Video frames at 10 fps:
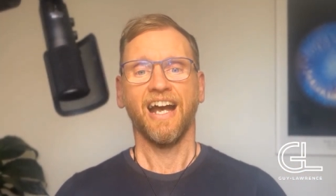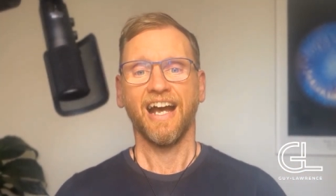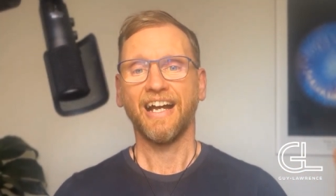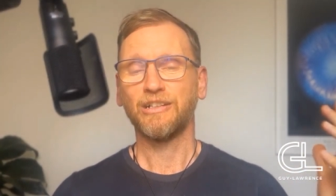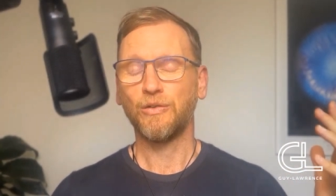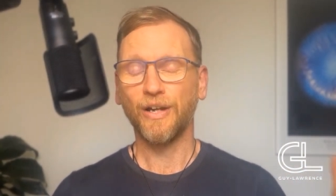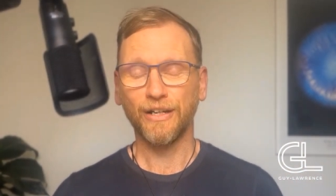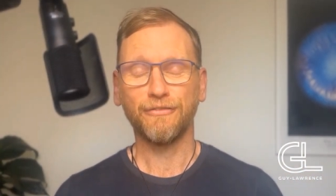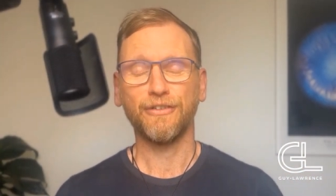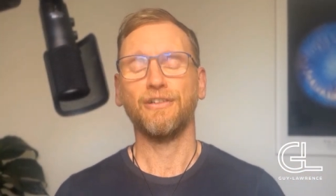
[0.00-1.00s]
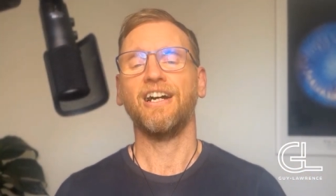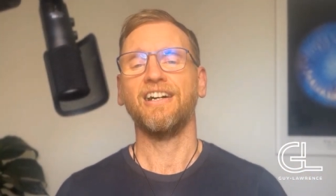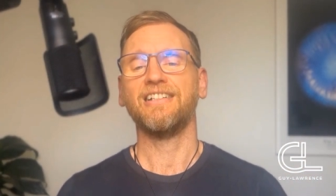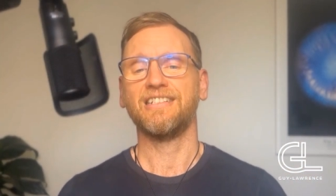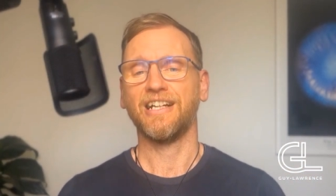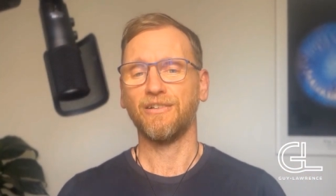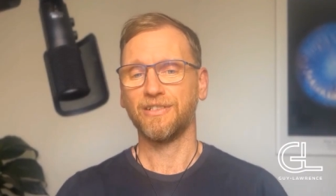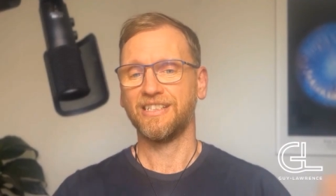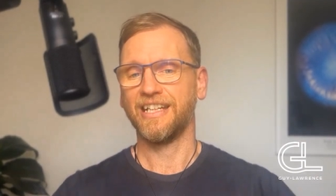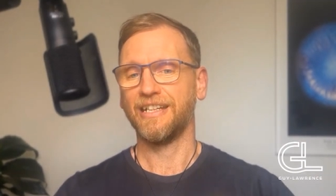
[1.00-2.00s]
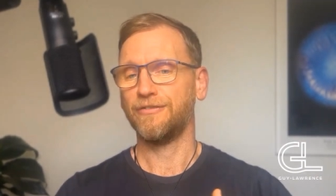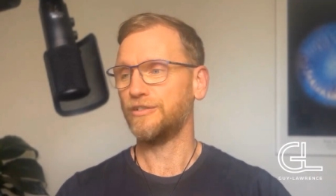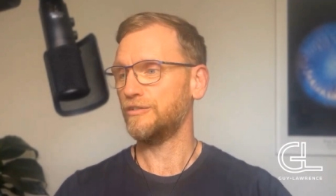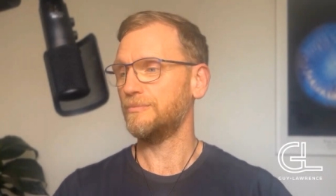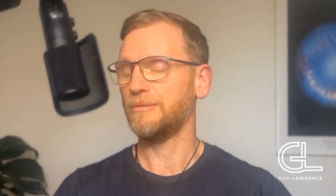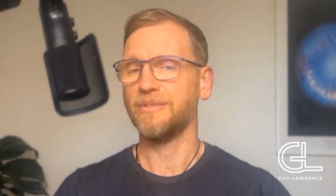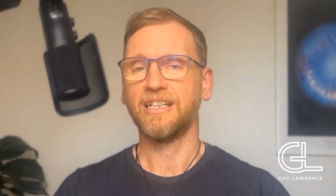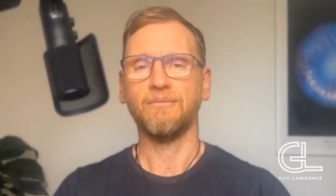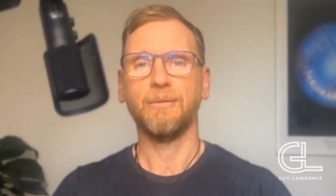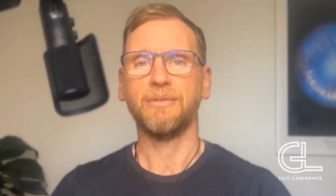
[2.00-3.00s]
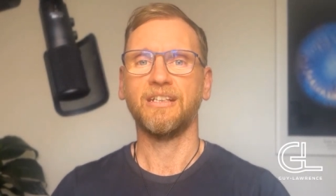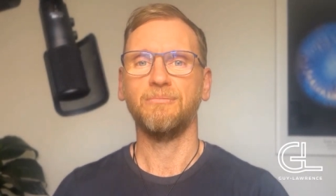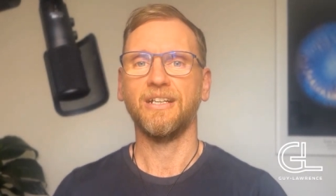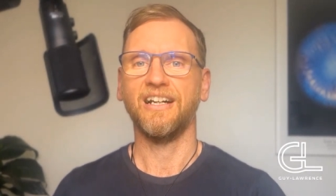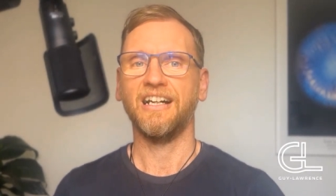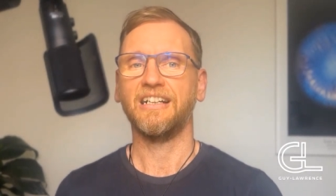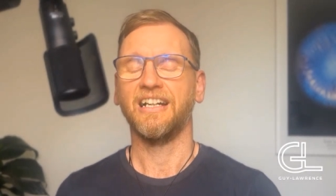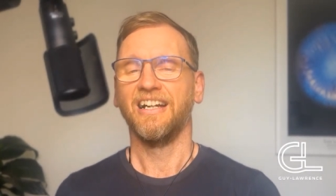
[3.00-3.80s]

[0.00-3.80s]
I had quite a few hugs. I always say, if you do meet me, come up and give me a hug.